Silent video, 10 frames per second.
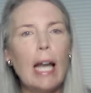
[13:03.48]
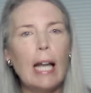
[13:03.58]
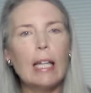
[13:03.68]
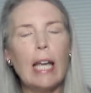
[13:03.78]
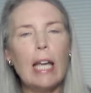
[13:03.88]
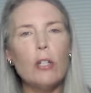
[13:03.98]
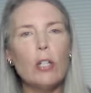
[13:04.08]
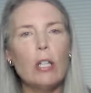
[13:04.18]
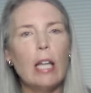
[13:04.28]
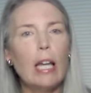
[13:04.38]
the
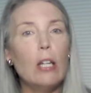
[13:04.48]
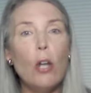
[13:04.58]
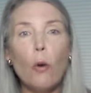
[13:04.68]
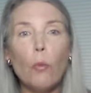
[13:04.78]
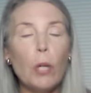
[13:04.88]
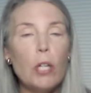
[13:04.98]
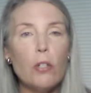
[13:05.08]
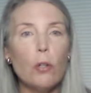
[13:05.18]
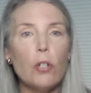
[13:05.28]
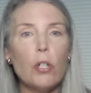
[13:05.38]
allegation that no
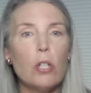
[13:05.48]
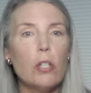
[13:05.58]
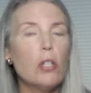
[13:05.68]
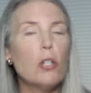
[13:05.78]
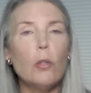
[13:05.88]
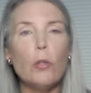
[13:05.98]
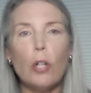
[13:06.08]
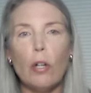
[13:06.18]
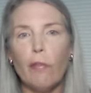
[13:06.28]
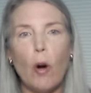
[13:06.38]
research
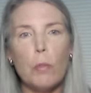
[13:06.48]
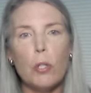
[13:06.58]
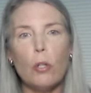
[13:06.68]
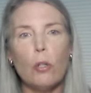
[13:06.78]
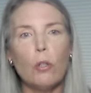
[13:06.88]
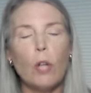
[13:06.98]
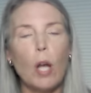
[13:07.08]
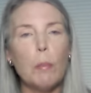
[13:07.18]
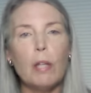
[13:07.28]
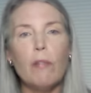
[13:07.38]
institution or pharmaceutical
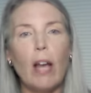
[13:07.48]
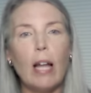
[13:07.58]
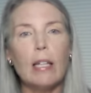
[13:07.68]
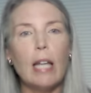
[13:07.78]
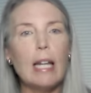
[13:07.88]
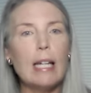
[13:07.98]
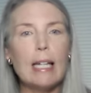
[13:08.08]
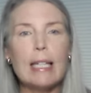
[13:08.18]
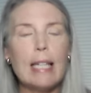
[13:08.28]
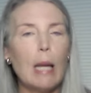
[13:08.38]
company validated,
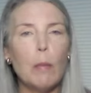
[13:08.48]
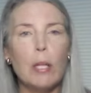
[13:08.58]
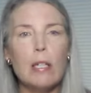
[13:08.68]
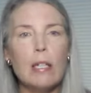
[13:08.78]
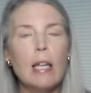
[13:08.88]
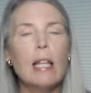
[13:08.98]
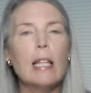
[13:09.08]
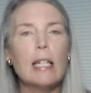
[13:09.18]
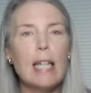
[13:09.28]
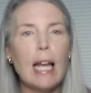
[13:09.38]
examined
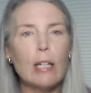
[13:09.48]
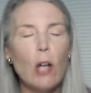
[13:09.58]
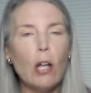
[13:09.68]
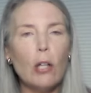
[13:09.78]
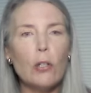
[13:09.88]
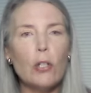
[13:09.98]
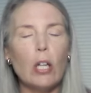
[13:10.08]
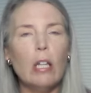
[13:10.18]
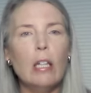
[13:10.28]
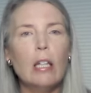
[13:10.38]
the
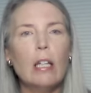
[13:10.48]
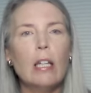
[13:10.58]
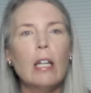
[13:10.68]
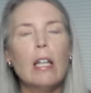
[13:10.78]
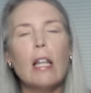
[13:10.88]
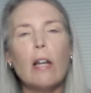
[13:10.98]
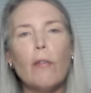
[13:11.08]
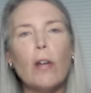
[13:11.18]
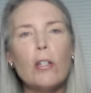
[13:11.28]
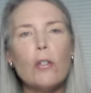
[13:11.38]
technology, the
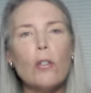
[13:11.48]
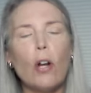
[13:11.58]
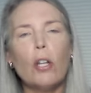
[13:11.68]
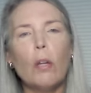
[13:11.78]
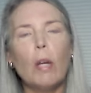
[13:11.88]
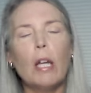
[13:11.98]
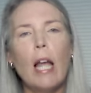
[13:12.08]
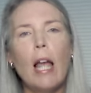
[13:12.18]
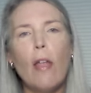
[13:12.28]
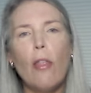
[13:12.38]
defense is arguing
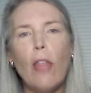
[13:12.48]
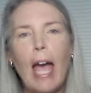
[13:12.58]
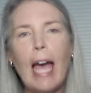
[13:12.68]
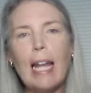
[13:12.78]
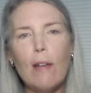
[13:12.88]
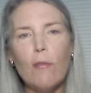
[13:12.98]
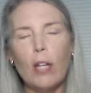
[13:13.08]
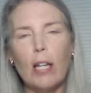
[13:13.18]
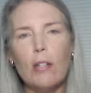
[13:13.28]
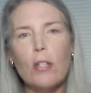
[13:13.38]
that
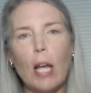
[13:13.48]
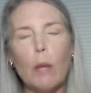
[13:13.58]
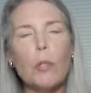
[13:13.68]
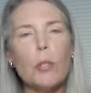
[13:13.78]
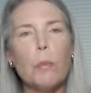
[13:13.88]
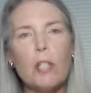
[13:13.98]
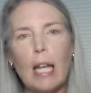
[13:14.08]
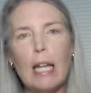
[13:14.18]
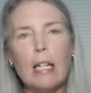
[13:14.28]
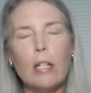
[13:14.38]
evidence that was
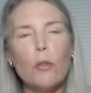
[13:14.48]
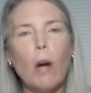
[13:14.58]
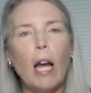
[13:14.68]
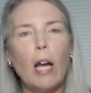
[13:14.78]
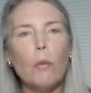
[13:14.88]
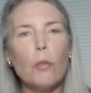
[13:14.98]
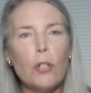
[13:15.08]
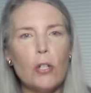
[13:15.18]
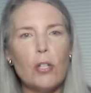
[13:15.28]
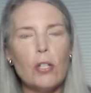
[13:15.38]
presented at trial
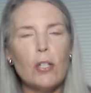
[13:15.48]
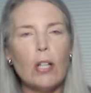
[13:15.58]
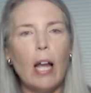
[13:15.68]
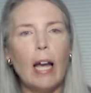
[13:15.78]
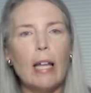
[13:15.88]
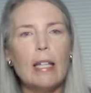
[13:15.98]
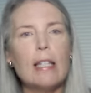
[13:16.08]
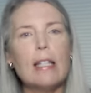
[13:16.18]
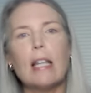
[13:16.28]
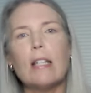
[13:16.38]
was just a slide
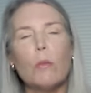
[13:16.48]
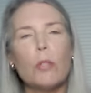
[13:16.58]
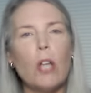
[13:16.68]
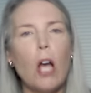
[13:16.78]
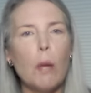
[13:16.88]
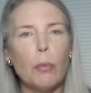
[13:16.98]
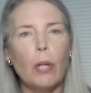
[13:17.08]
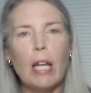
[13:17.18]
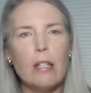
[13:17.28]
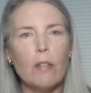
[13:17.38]
that says it was
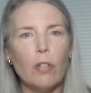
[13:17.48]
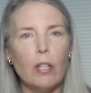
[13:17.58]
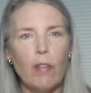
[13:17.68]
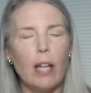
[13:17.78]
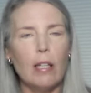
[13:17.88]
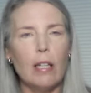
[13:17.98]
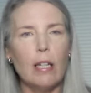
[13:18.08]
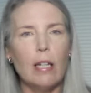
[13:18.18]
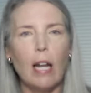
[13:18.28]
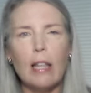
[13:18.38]
comprehensively
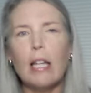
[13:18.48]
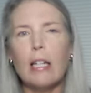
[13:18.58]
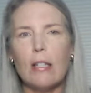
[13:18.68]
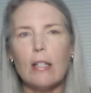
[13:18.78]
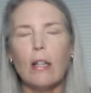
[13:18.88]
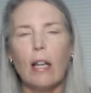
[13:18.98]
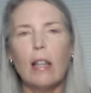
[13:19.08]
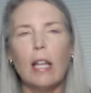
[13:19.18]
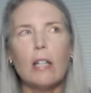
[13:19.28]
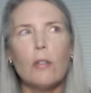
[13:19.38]
validated, I think
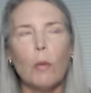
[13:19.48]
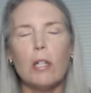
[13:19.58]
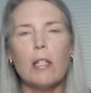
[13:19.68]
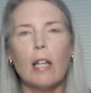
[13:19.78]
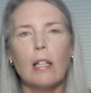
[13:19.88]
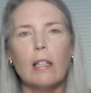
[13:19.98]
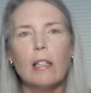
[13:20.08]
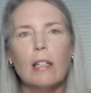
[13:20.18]
is what it said.